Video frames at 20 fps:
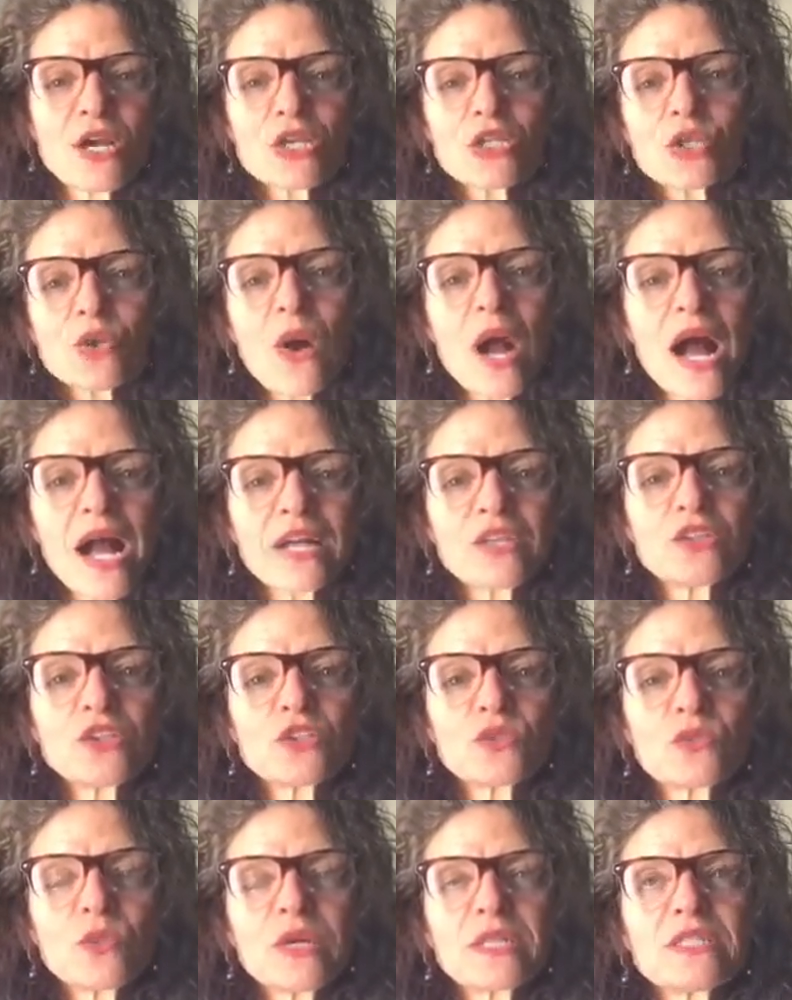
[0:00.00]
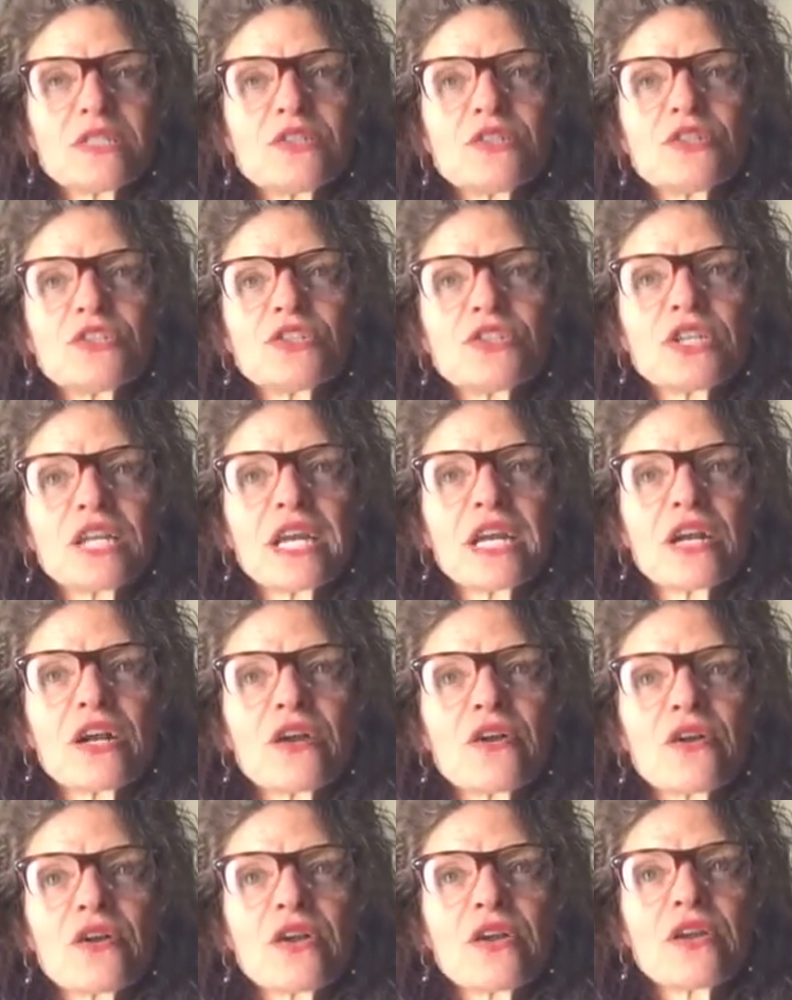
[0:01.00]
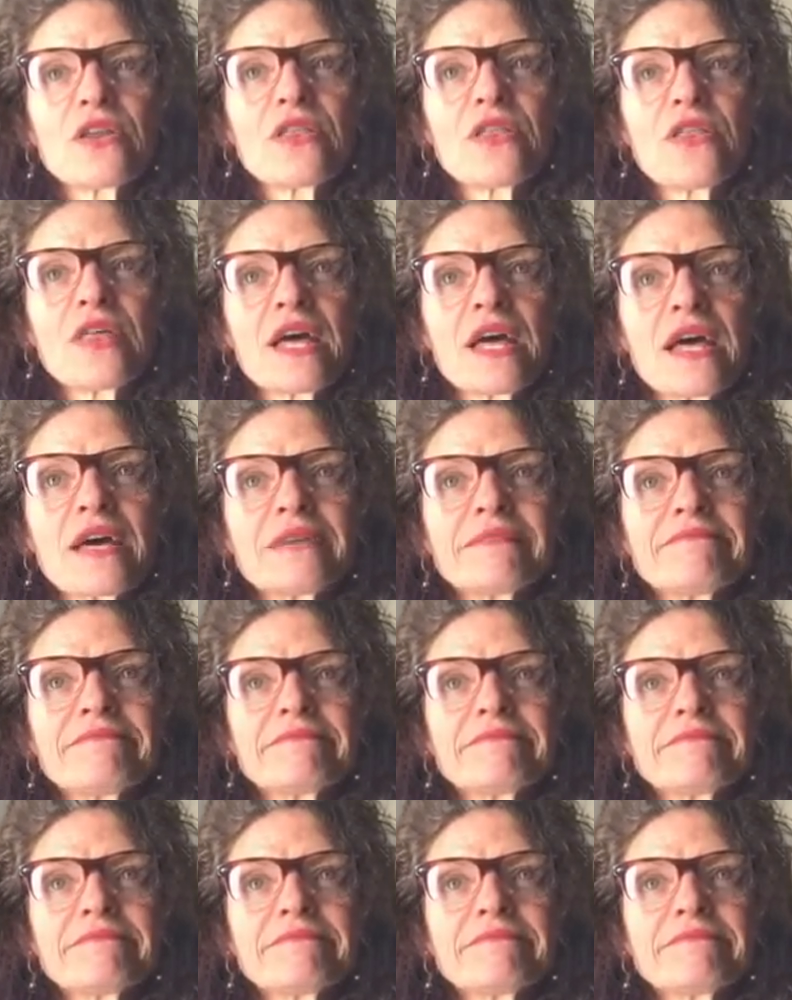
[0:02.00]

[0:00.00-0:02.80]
So I just wanted to share that